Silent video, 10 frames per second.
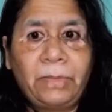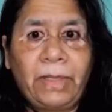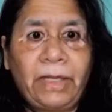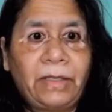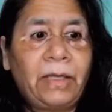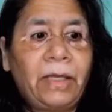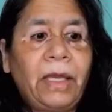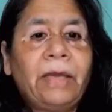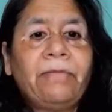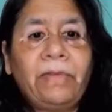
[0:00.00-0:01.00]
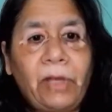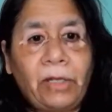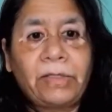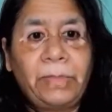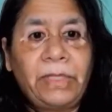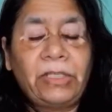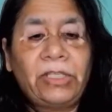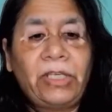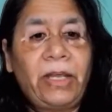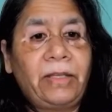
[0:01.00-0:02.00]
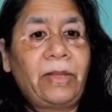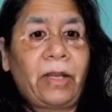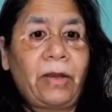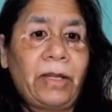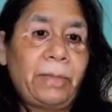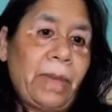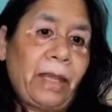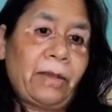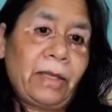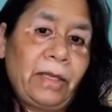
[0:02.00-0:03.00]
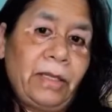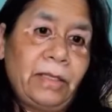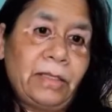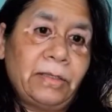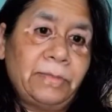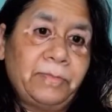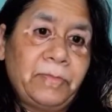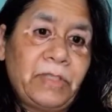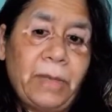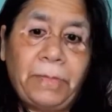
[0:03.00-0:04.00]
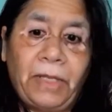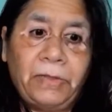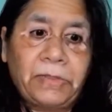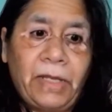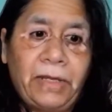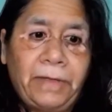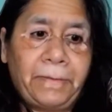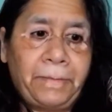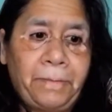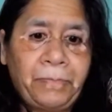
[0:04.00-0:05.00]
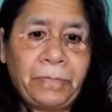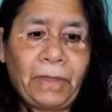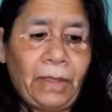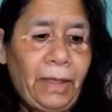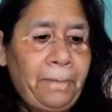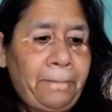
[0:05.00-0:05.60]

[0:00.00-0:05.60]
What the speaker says: But we will also be sharing the recording back in the Jamthe newsletter. Okay.